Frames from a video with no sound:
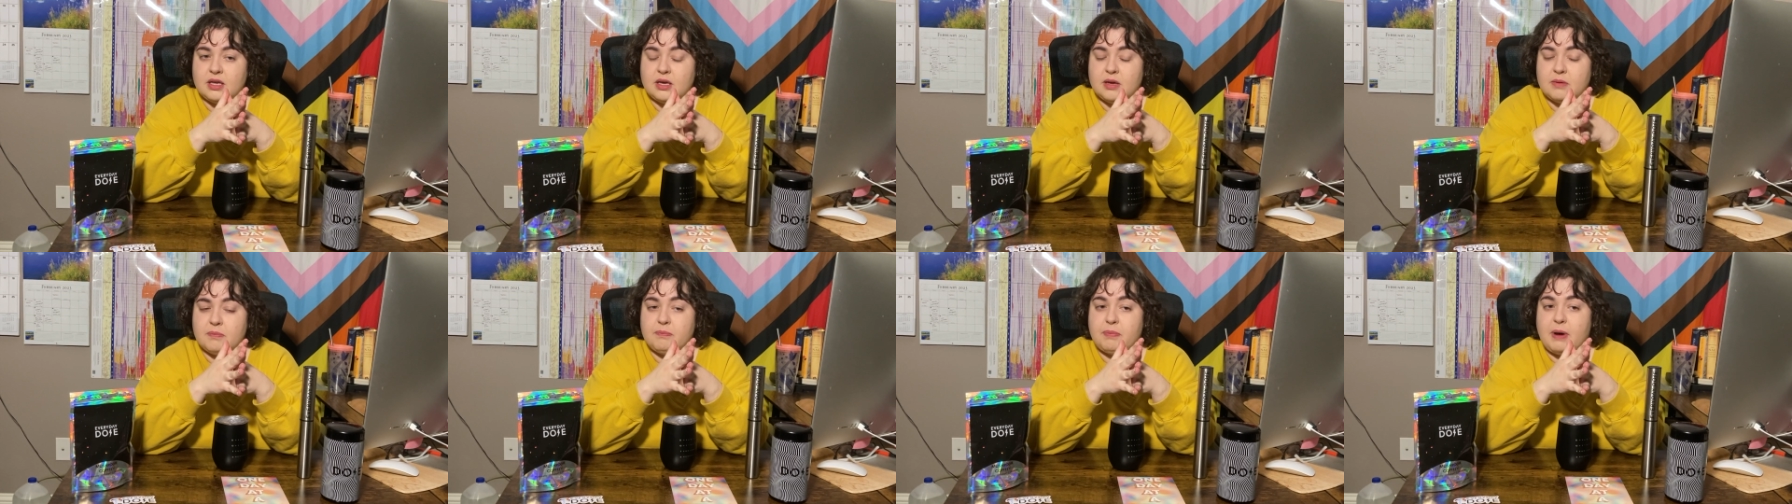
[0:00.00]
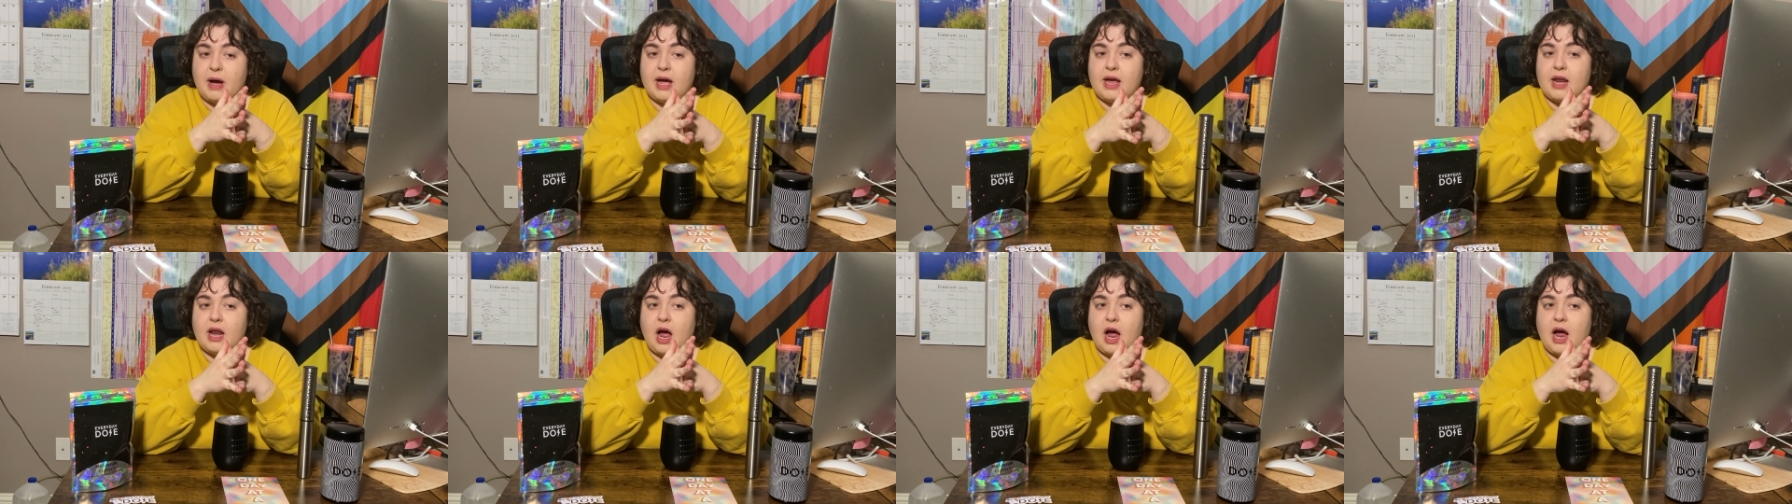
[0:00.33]

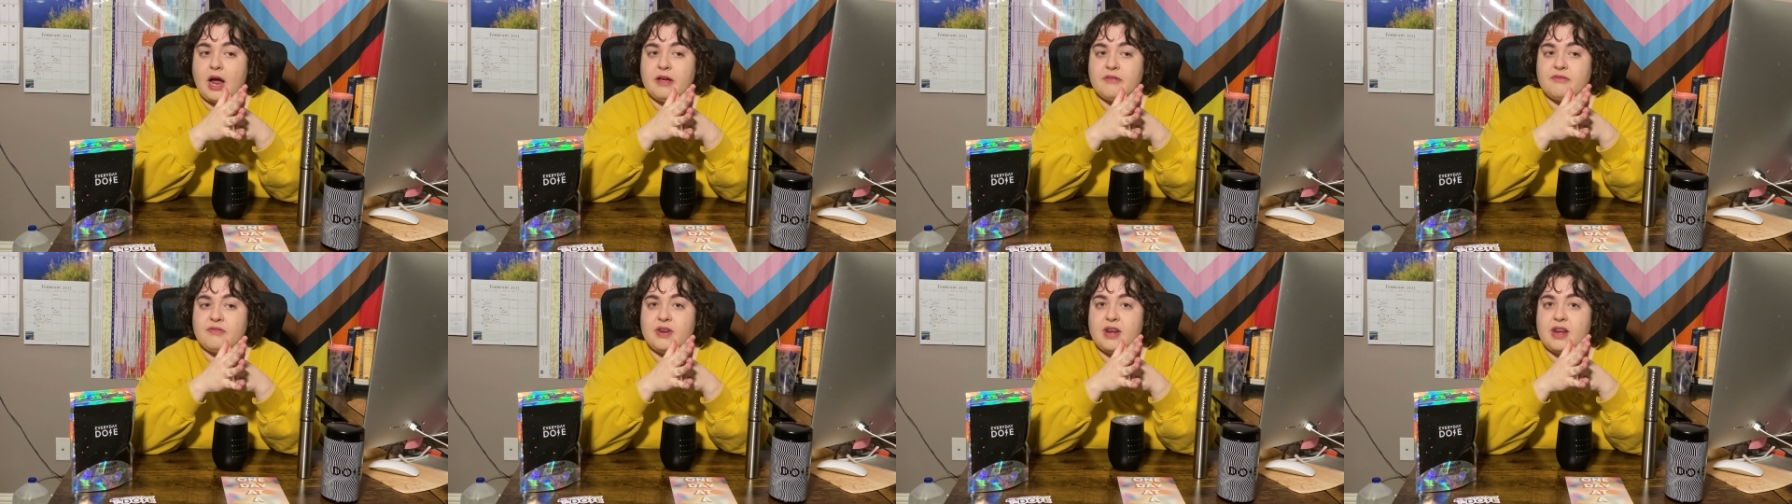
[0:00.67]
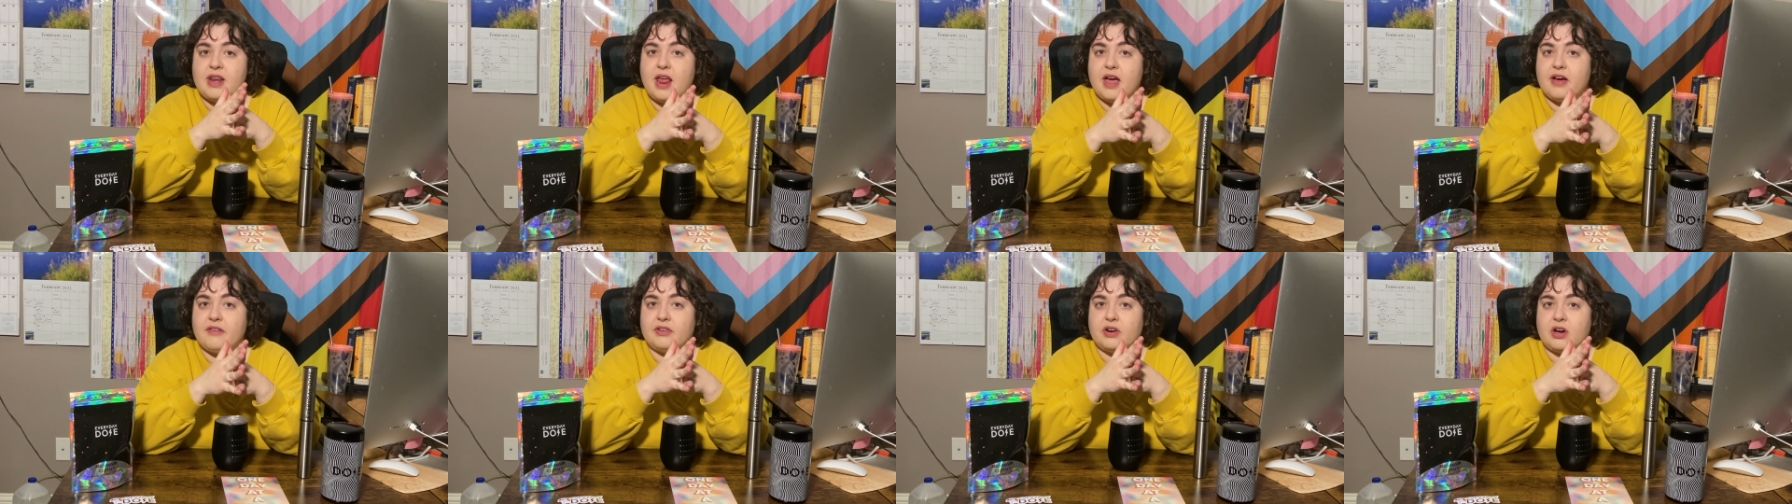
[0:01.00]
but I've
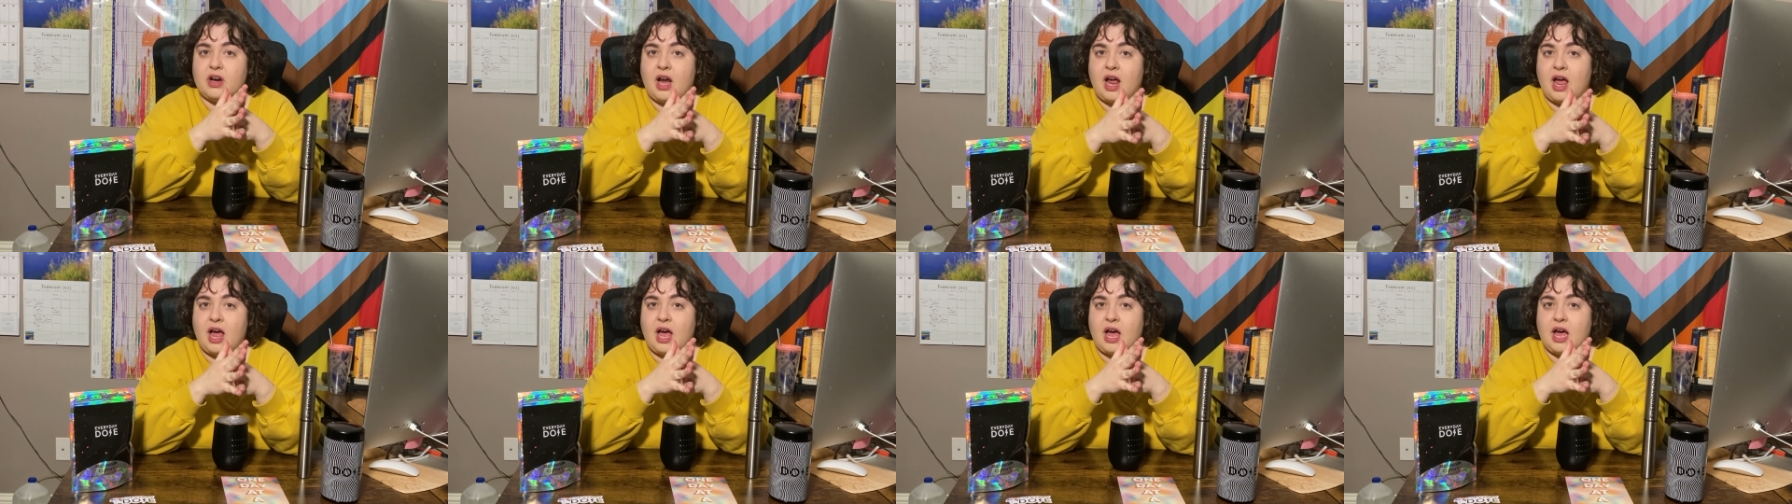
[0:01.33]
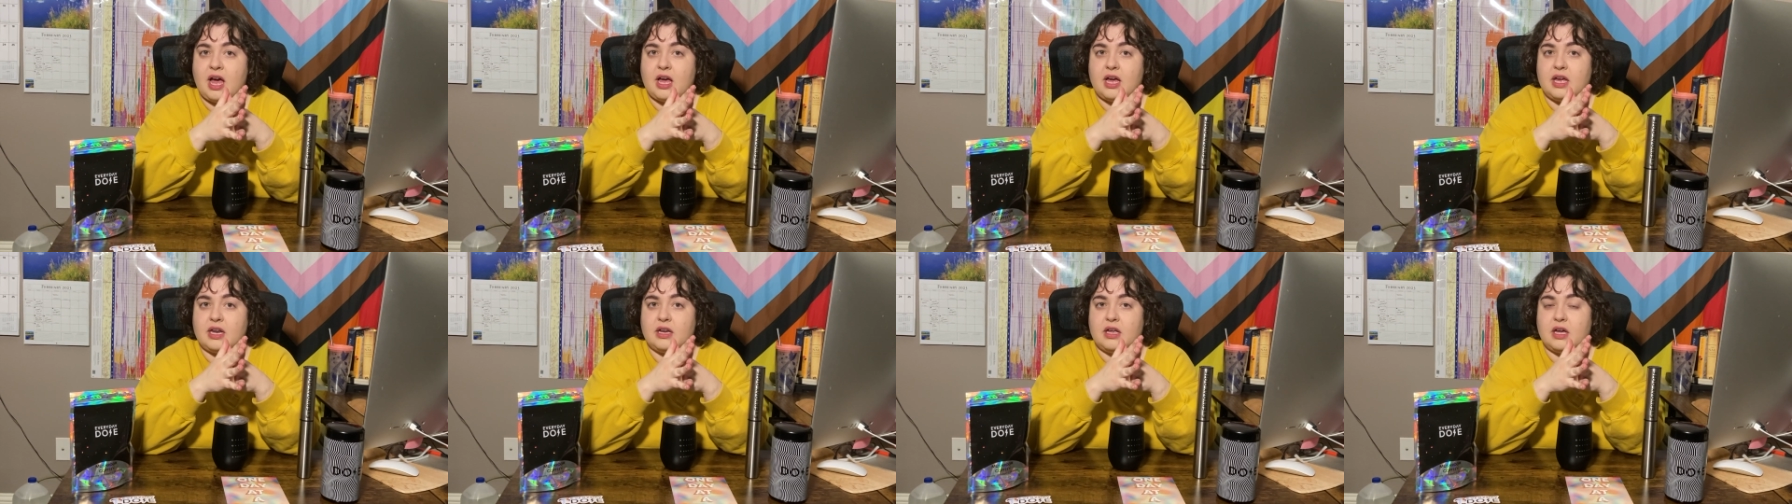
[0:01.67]
never
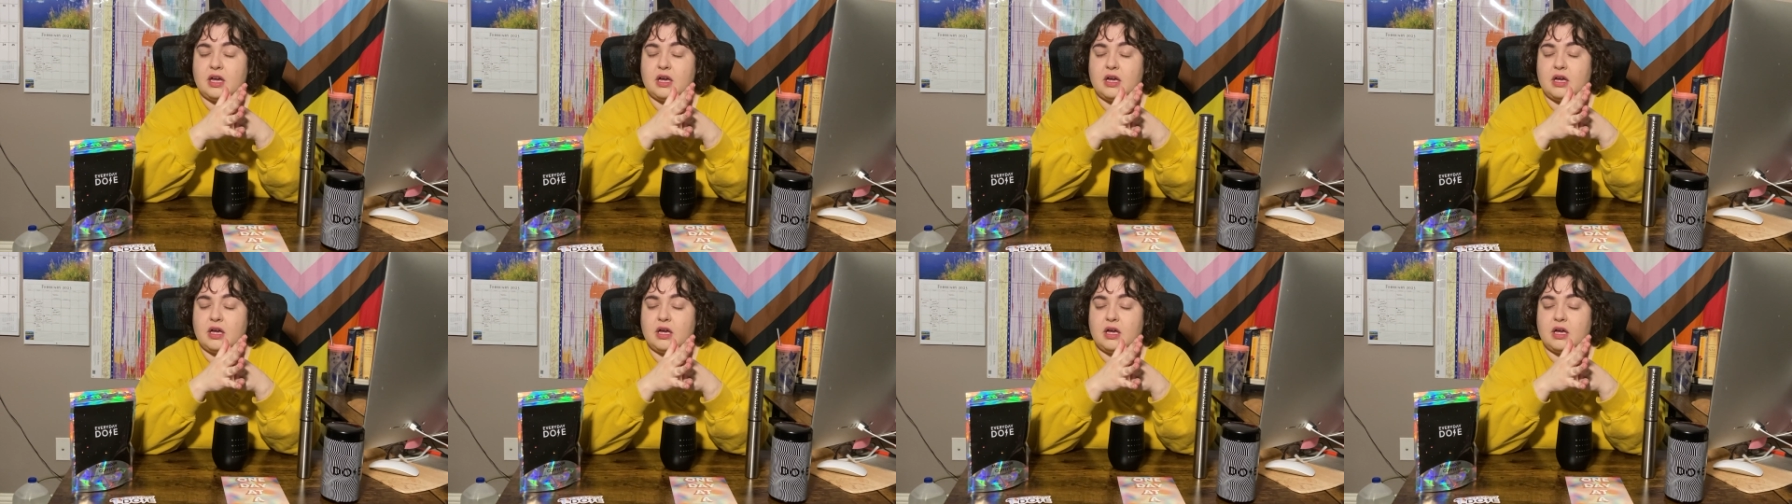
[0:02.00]
had